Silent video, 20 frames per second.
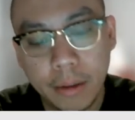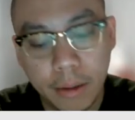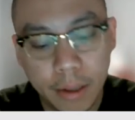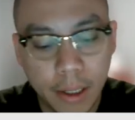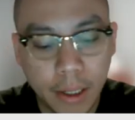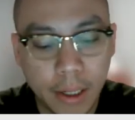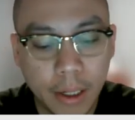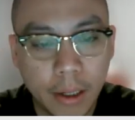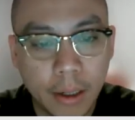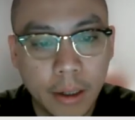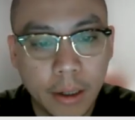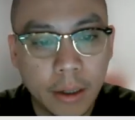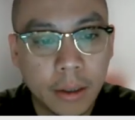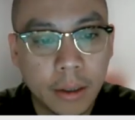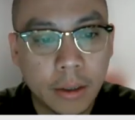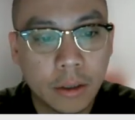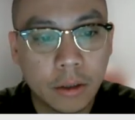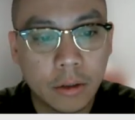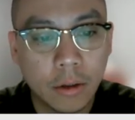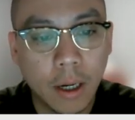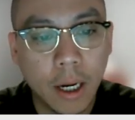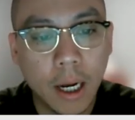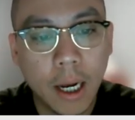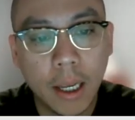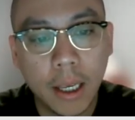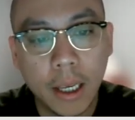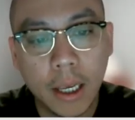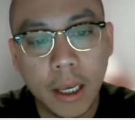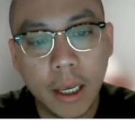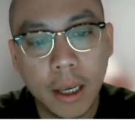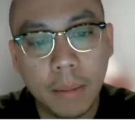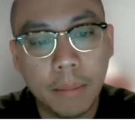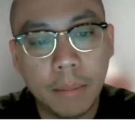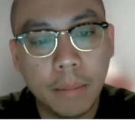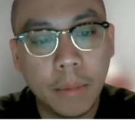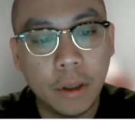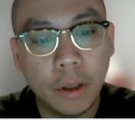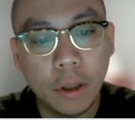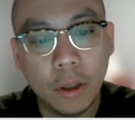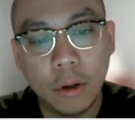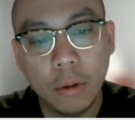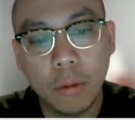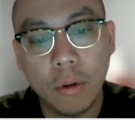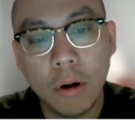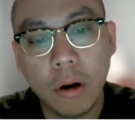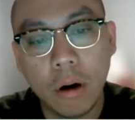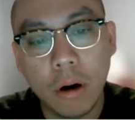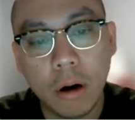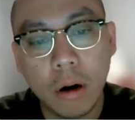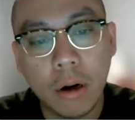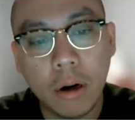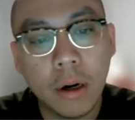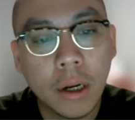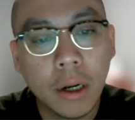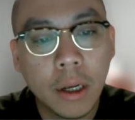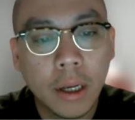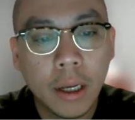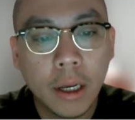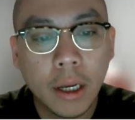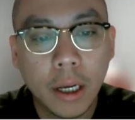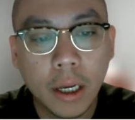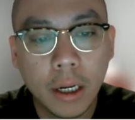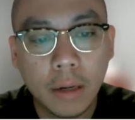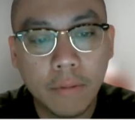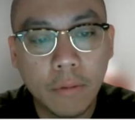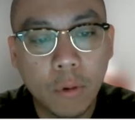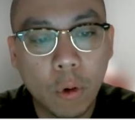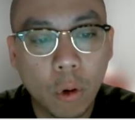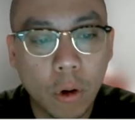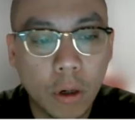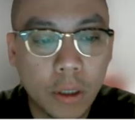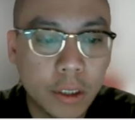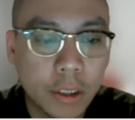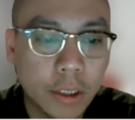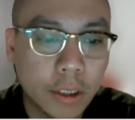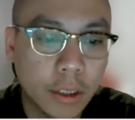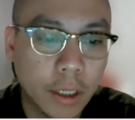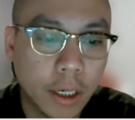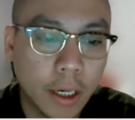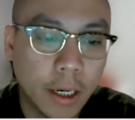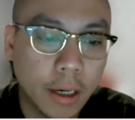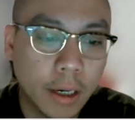Okay? So I am, you are, and of course,